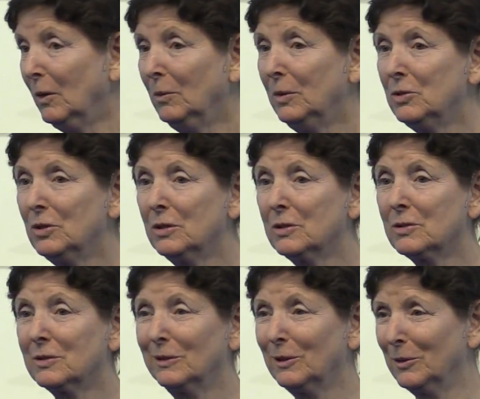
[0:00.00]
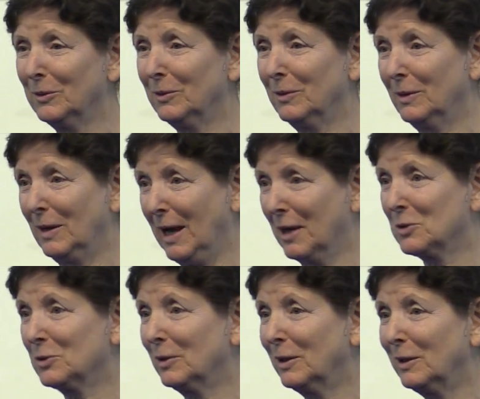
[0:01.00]
which is to
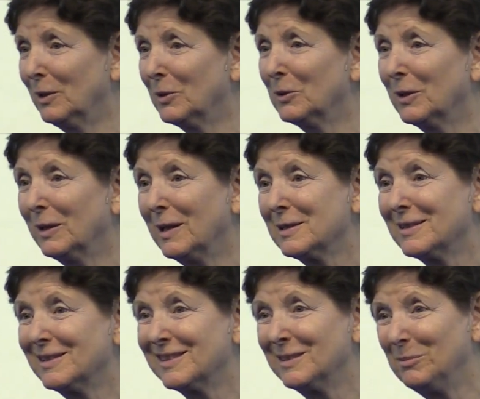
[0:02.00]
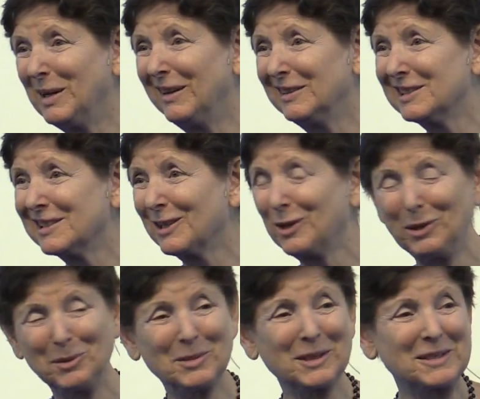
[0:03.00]
actually learn the lessons and balance the
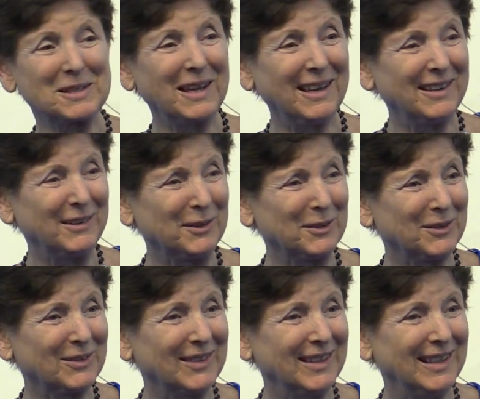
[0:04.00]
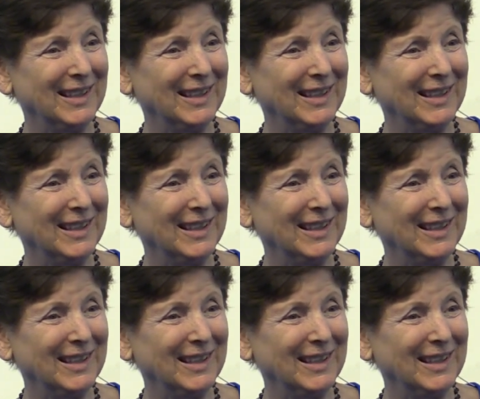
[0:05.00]
karmic scales.